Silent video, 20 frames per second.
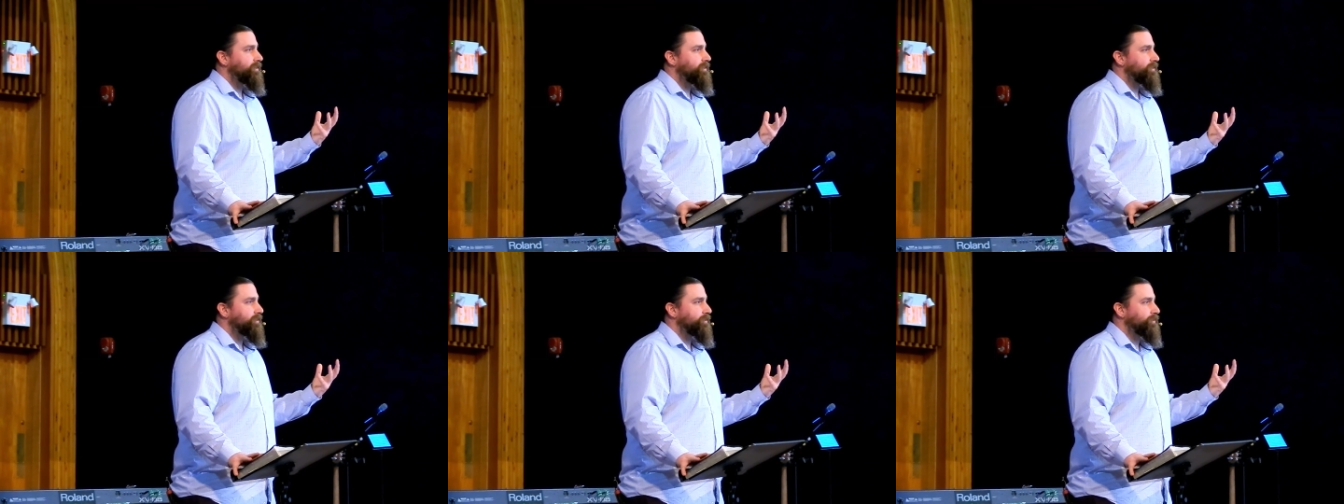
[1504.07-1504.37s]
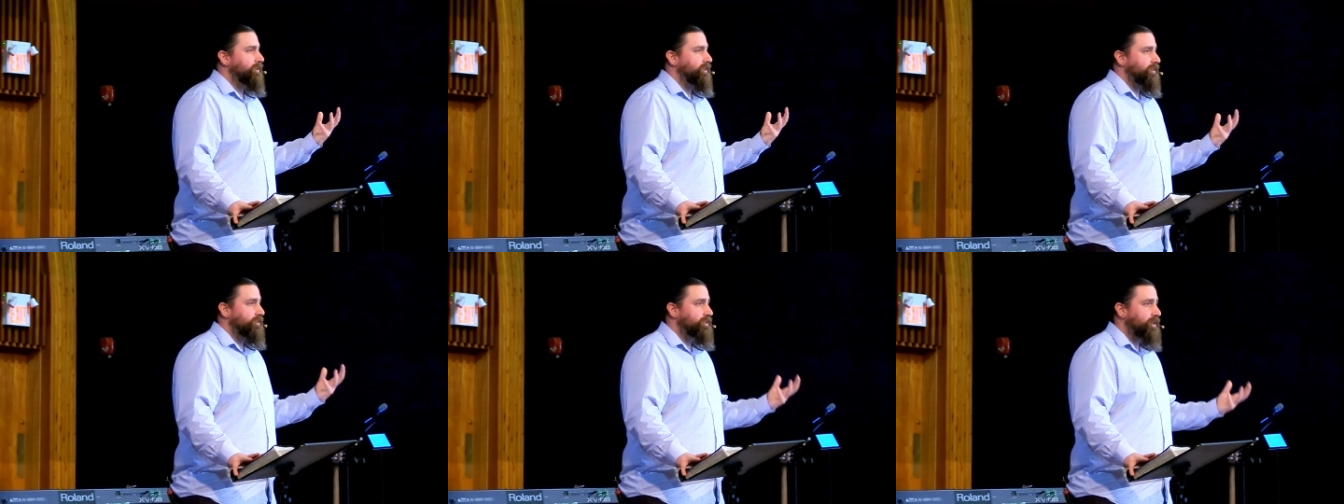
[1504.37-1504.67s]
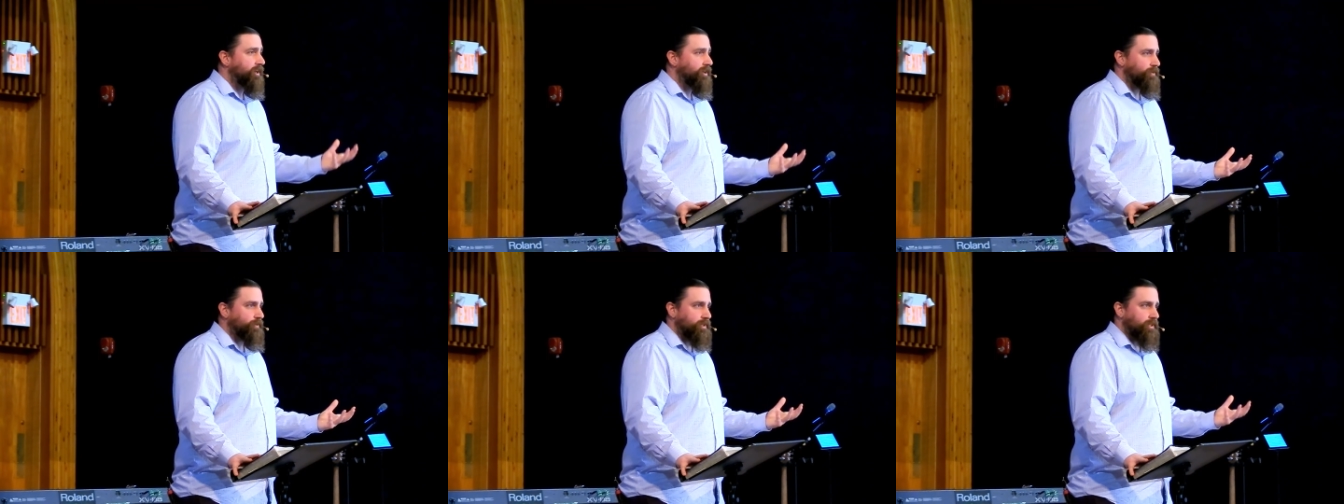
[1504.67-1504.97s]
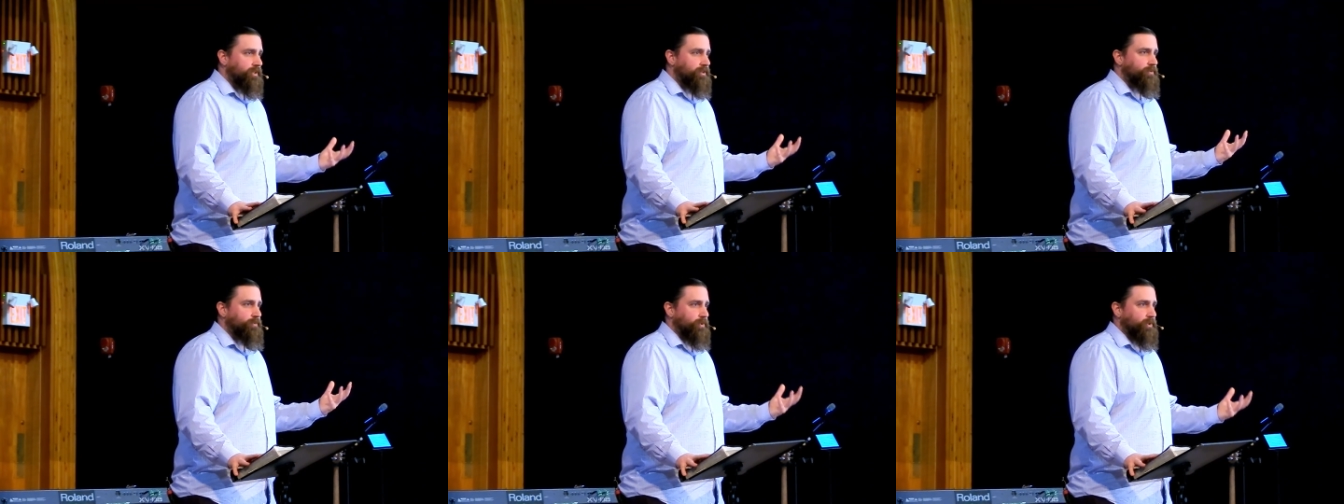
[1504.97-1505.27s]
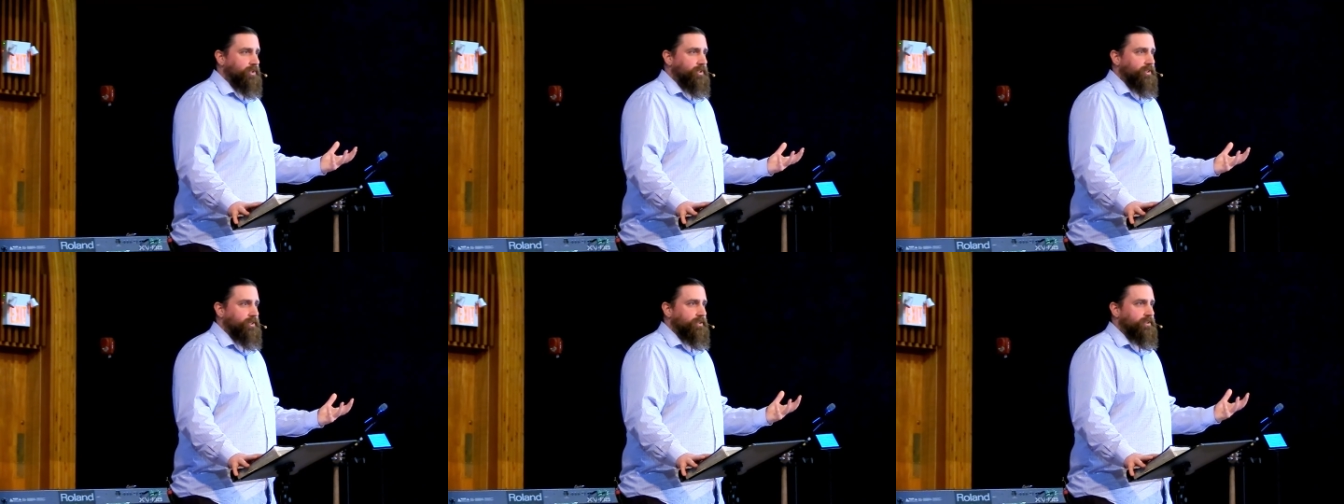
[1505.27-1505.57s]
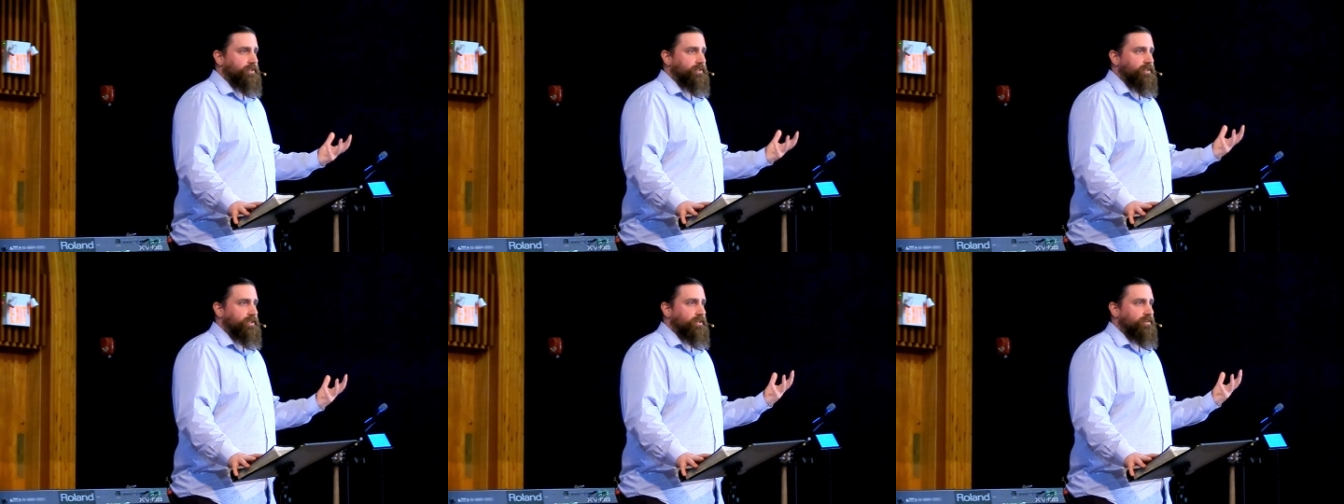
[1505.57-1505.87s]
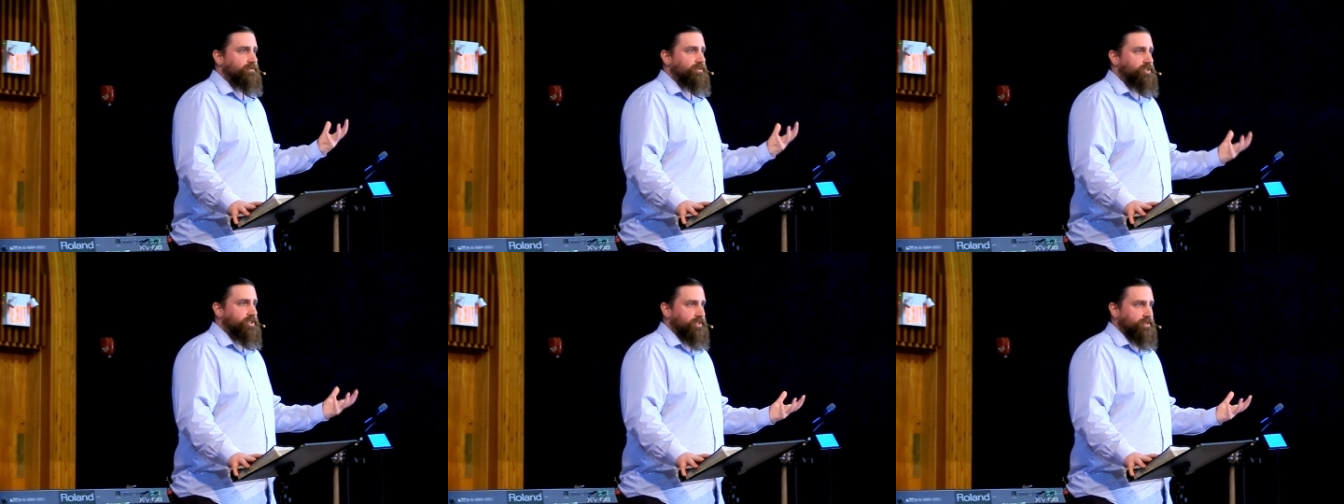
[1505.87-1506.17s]
through the atoning work
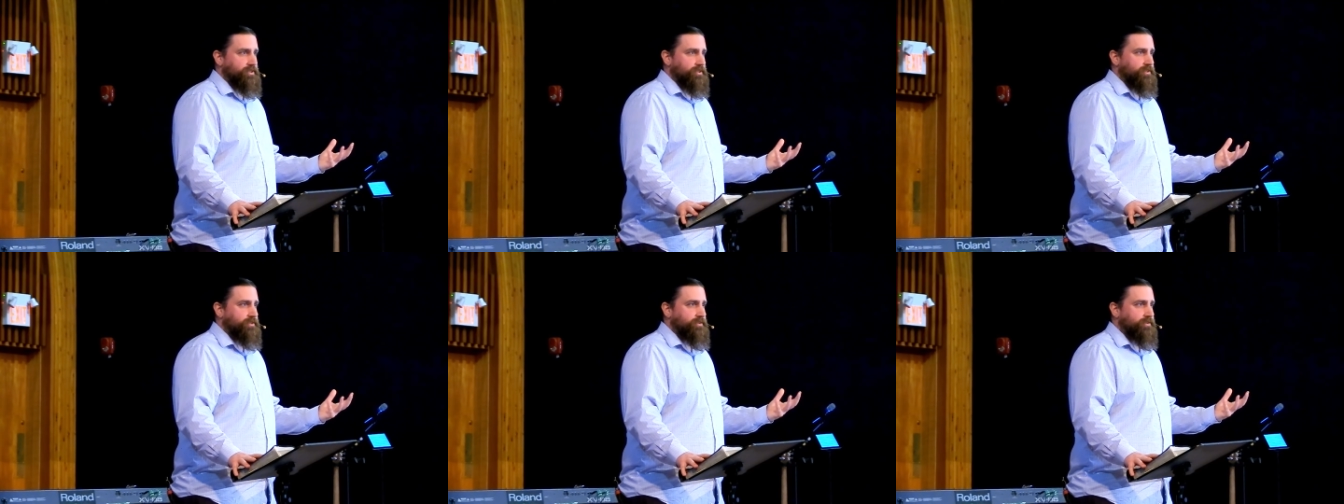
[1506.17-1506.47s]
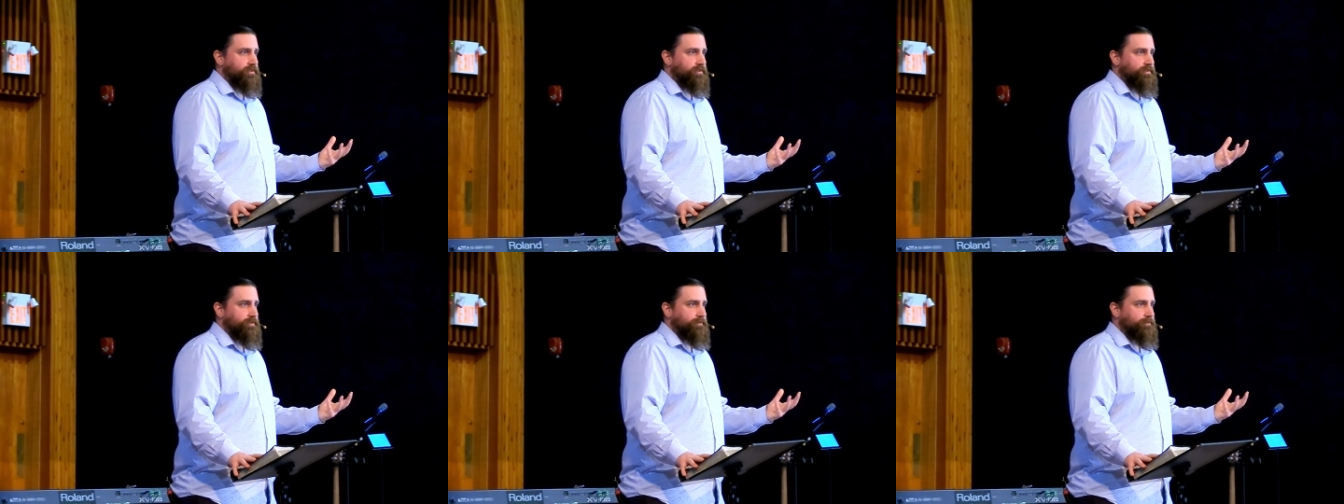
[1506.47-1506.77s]
of Jesus.